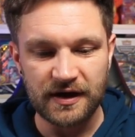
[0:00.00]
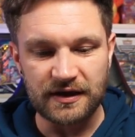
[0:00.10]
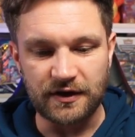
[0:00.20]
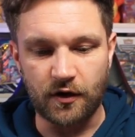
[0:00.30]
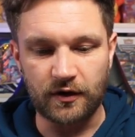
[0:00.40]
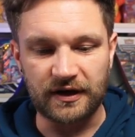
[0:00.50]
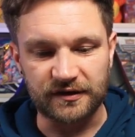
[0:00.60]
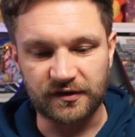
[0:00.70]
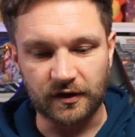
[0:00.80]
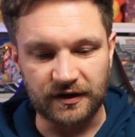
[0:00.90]
The
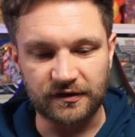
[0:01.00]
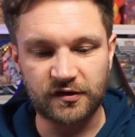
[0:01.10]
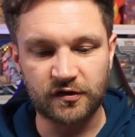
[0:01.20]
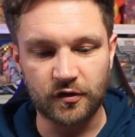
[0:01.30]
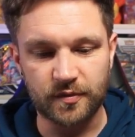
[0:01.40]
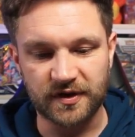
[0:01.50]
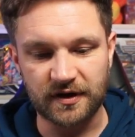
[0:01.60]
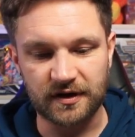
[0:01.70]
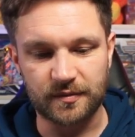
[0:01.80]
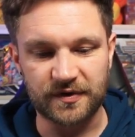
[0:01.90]
Onyx looking super
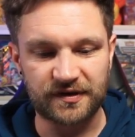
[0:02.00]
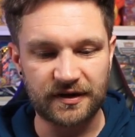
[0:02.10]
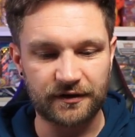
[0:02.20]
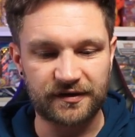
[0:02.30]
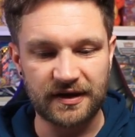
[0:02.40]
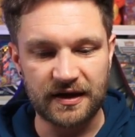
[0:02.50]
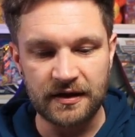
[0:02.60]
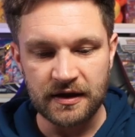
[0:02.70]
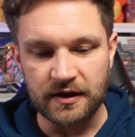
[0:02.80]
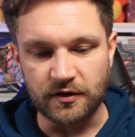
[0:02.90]
dark and mysterious there.
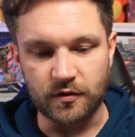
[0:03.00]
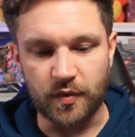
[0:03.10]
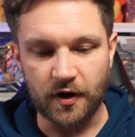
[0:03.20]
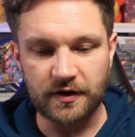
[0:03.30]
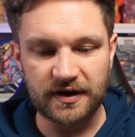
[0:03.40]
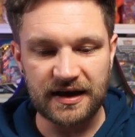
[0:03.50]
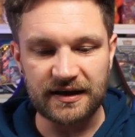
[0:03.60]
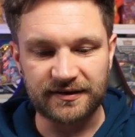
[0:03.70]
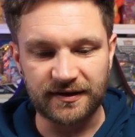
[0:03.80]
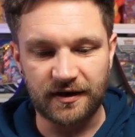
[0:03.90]
New
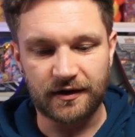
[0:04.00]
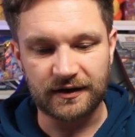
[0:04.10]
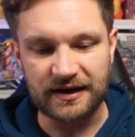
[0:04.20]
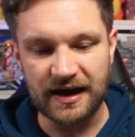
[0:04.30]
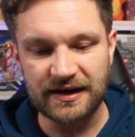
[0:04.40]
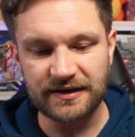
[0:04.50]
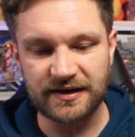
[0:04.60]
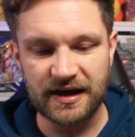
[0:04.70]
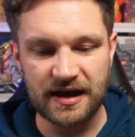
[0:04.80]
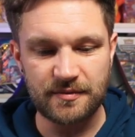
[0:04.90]
Pokedex. Arcade
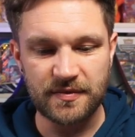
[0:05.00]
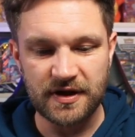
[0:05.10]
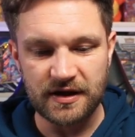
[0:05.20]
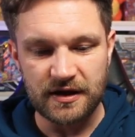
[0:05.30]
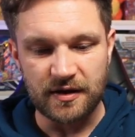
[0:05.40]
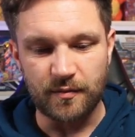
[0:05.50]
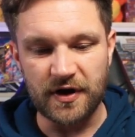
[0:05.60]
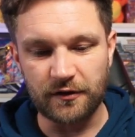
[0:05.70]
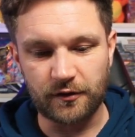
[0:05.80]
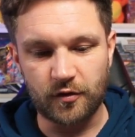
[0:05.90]
game.
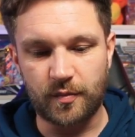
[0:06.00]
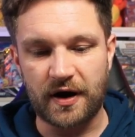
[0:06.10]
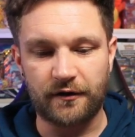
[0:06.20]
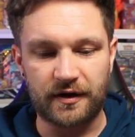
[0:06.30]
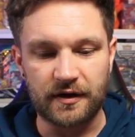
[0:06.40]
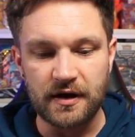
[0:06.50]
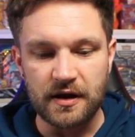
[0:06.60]
Miracle Berry.